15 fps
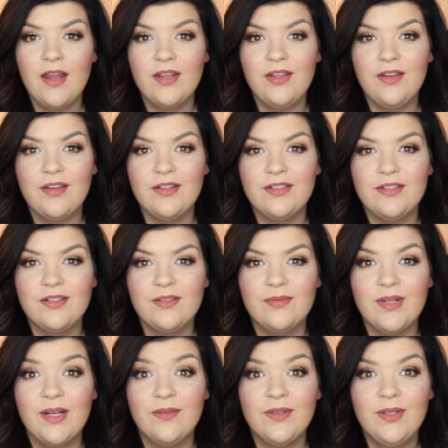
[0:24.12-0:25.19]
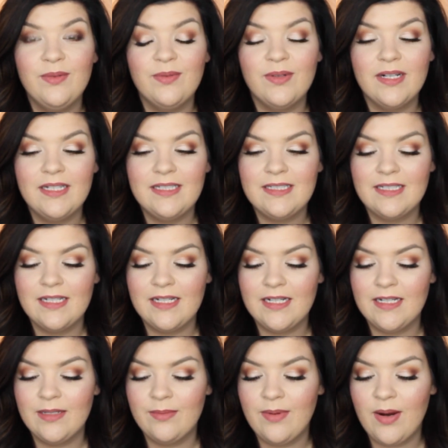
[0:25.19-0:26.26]
You could do whatever you want.
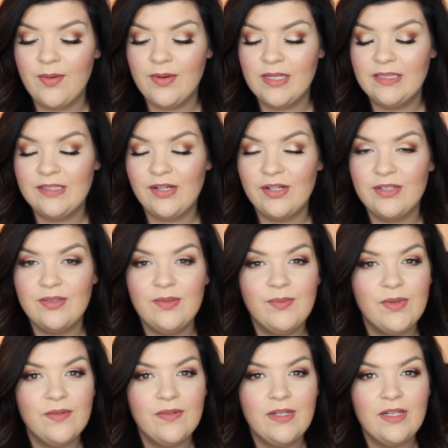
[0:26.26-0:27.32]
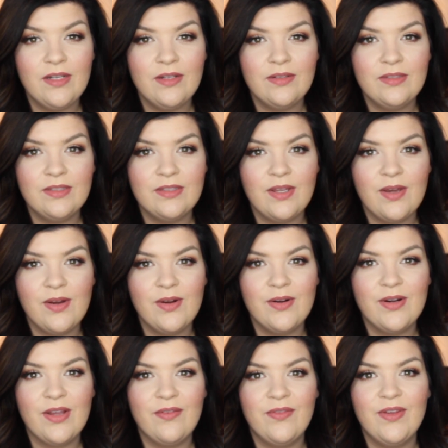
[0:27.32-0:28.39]
I want to start doing more videos,
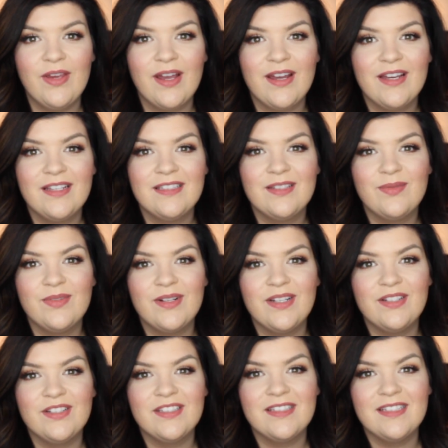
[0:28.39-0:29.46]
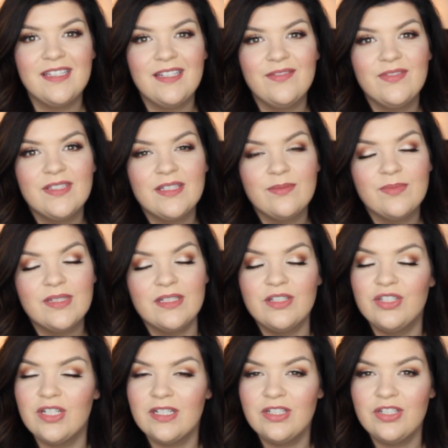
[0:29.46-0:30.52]
so if you guys want to just leave some
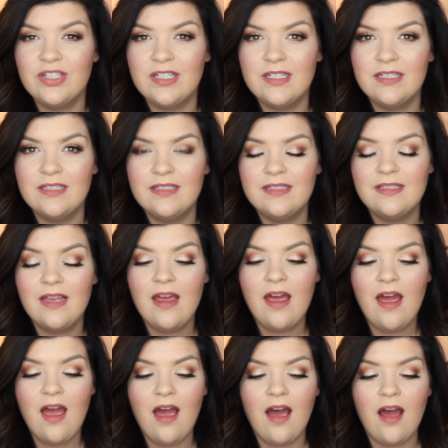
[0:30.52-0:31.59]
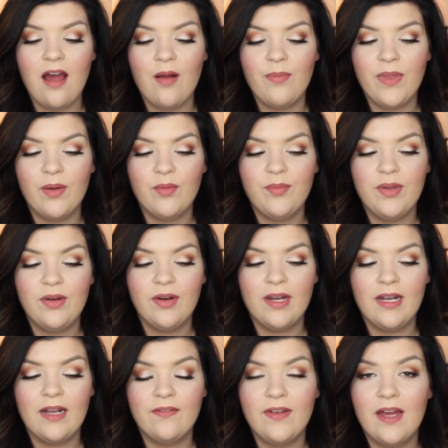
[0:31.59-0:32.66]
suggestions, that would be
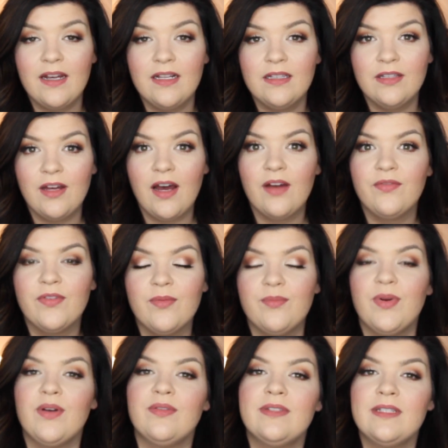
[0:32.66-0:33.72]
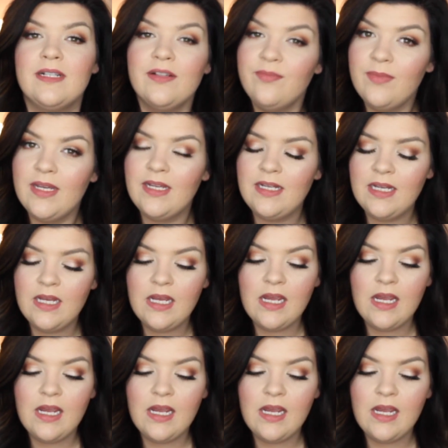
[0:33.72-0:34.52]
great. I've gotten a lot from posts that I've made.